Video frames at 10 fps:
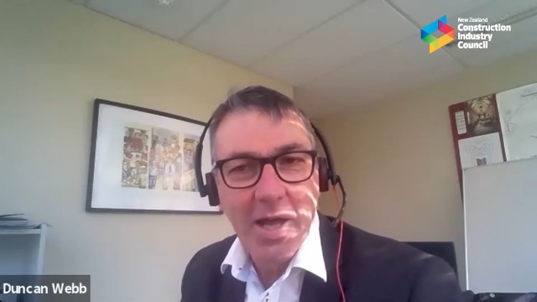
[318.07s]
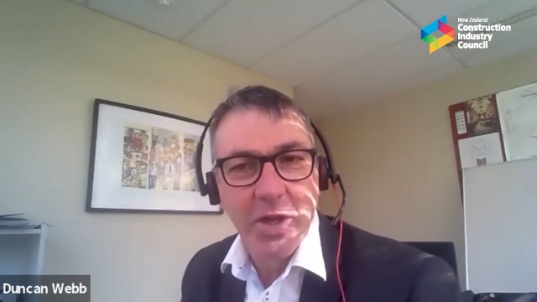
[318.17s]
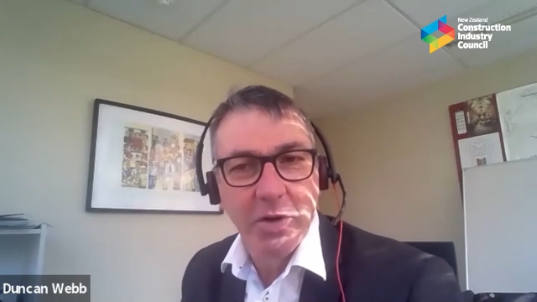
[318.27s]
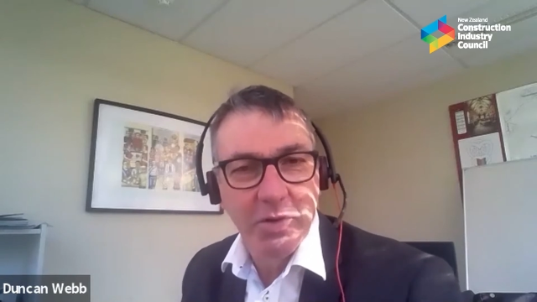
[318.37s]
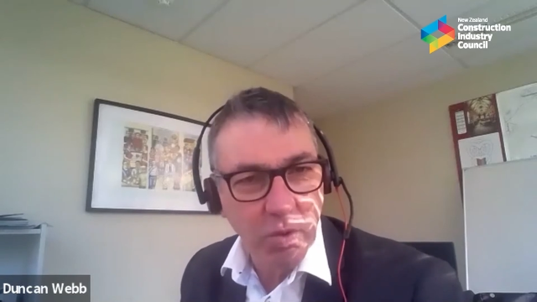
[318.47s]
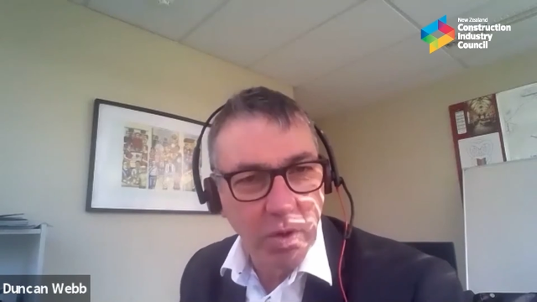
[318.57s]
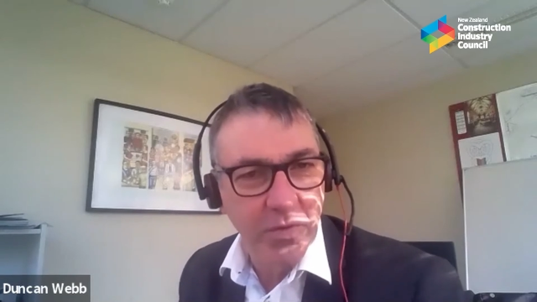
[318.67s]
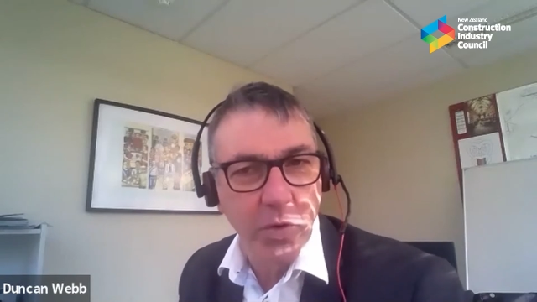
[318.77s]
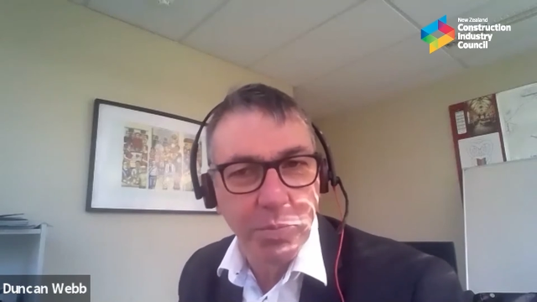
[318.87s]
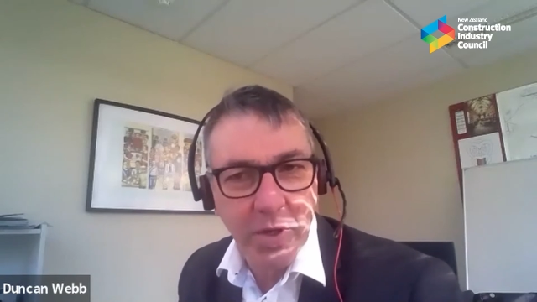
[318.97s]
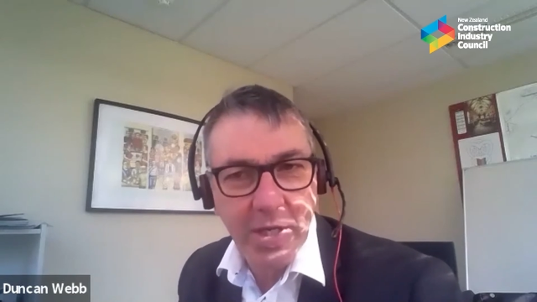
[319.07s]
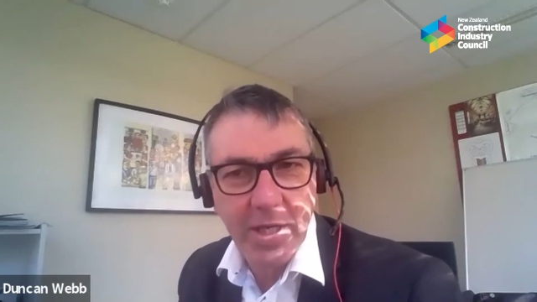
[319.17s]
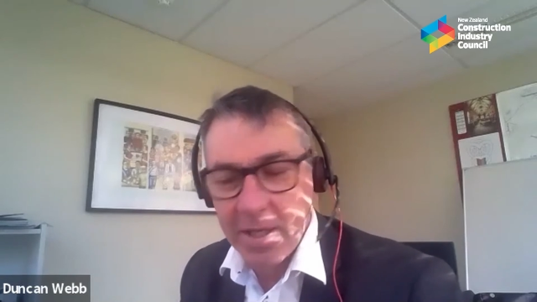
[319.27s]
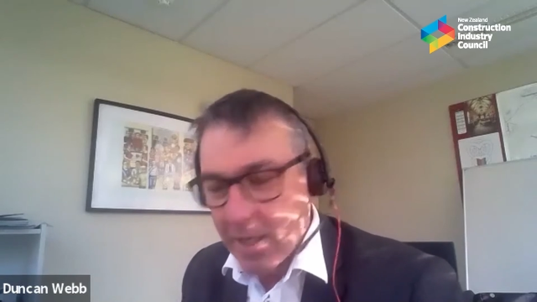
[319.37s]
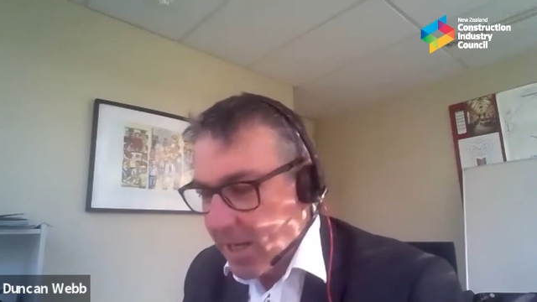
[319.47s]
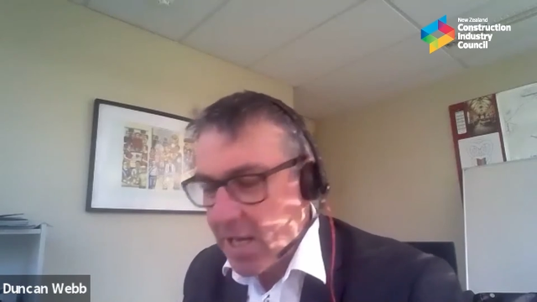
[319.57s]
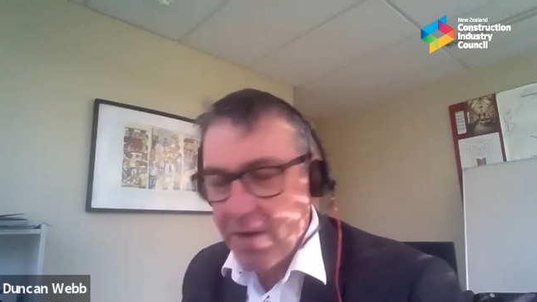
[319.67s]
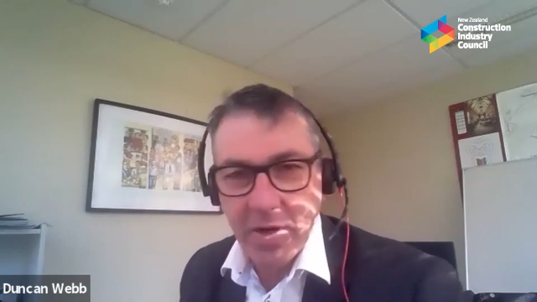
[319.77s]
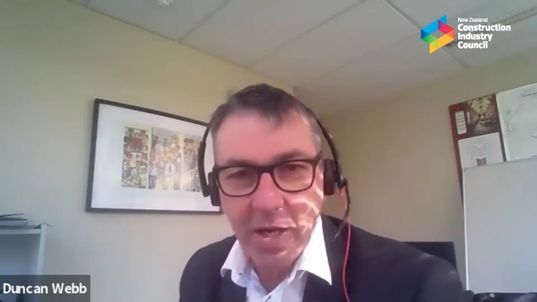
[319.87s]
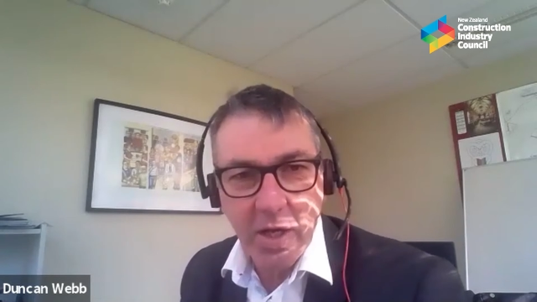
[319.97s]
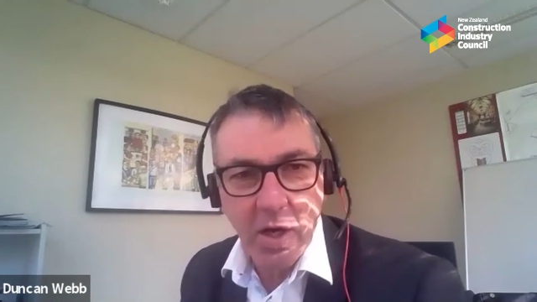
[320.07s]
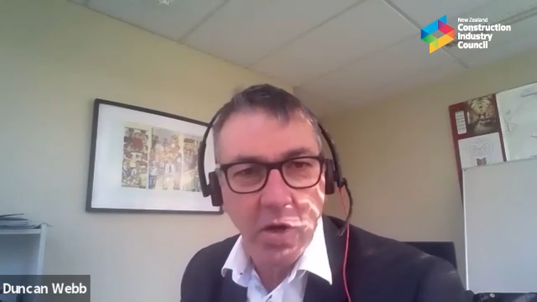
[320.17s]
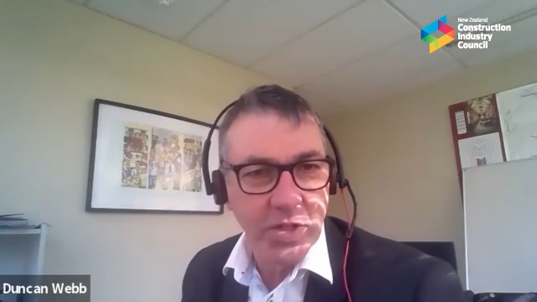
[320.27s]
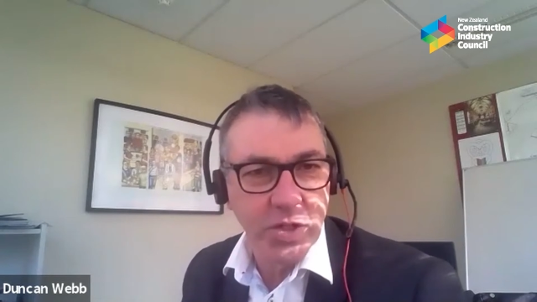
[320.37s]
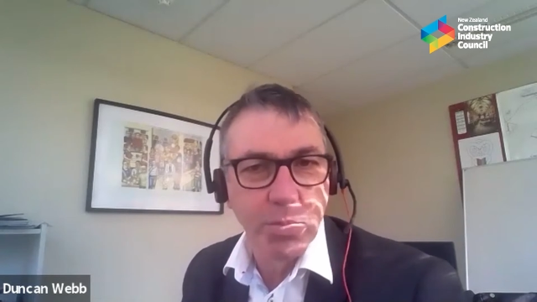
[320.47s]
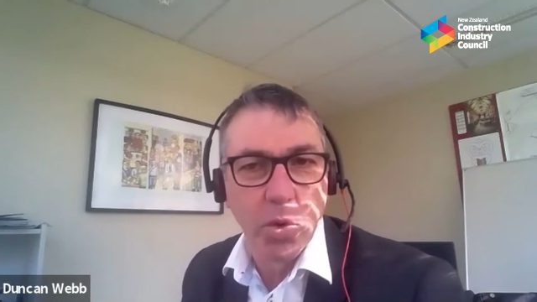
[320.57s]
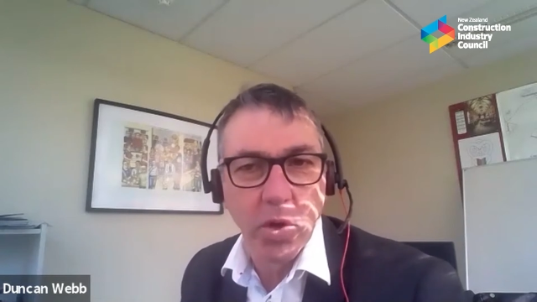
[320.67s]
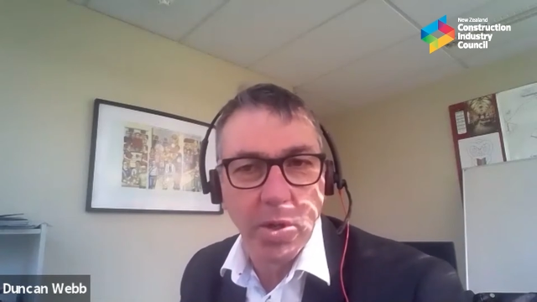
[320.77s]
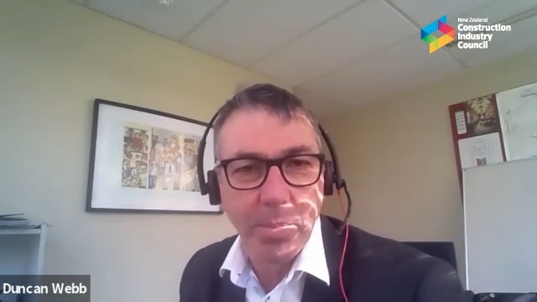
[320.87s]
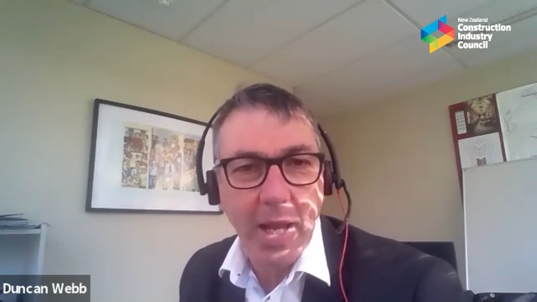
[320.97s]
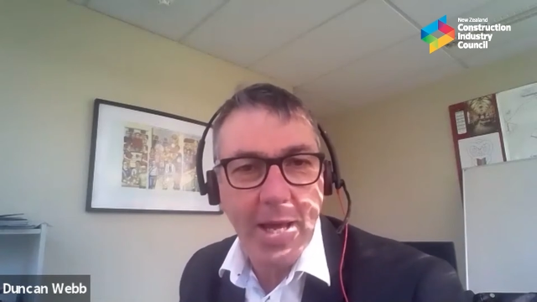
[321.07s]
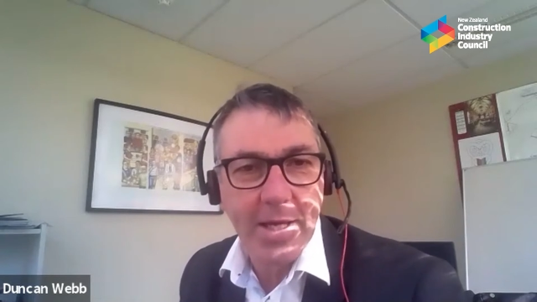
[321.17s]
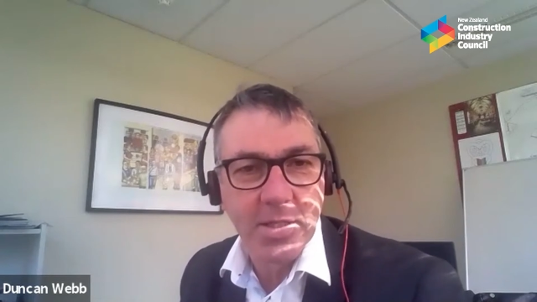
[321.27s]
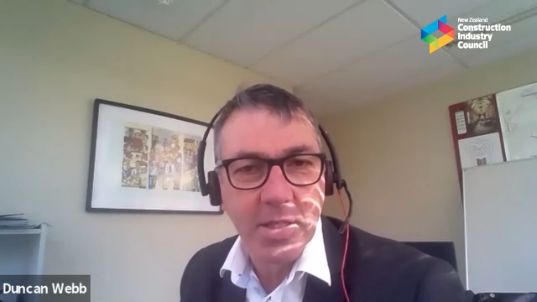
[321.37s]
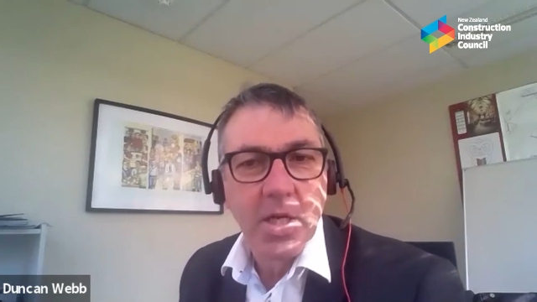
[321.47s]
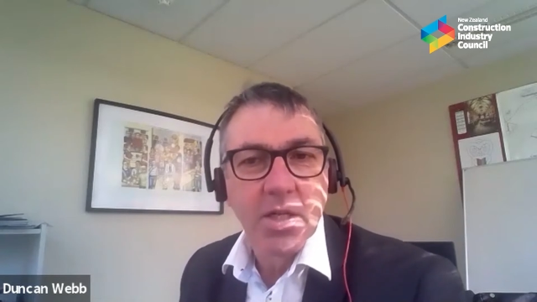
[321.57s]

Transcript: the risk will fall pretty heavily on the smaller players.